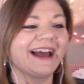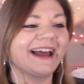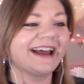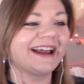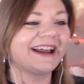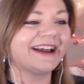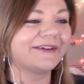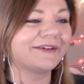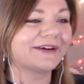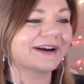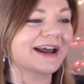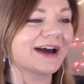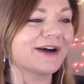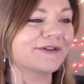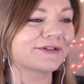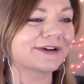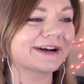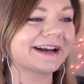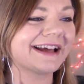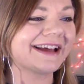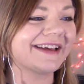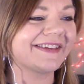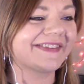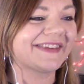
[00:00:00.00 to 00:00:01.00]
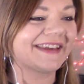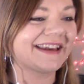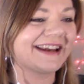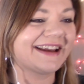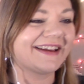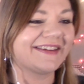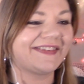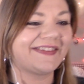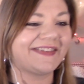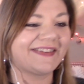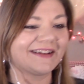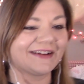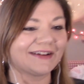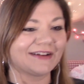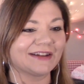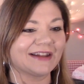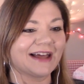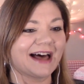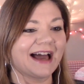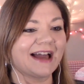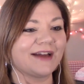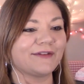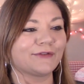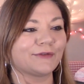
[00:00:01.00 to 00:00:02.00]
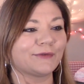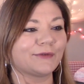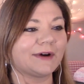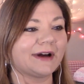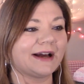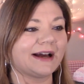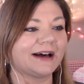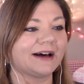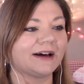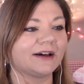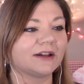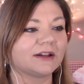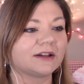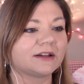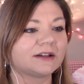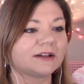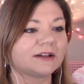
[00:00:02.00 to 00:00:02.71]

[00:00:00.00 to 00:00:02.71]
Hey, whatever it is, it is still alive and well.